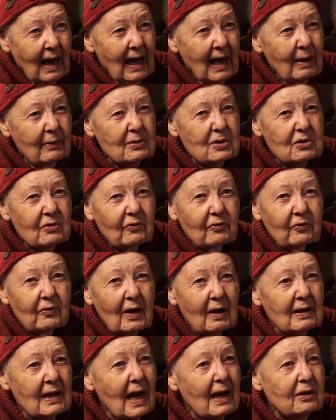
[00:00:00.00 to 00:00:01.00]
it was
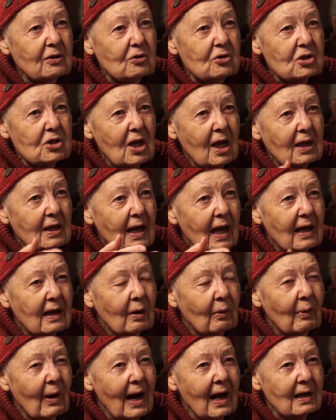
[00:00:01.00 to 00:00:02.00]
uh, like you said, like
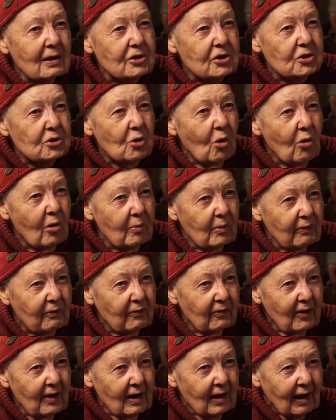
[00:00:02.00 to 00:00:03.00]
a wild storm of
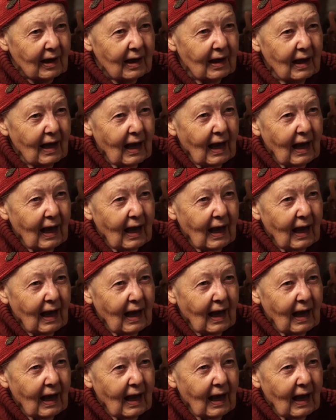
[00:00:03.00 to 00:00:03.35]
feeling.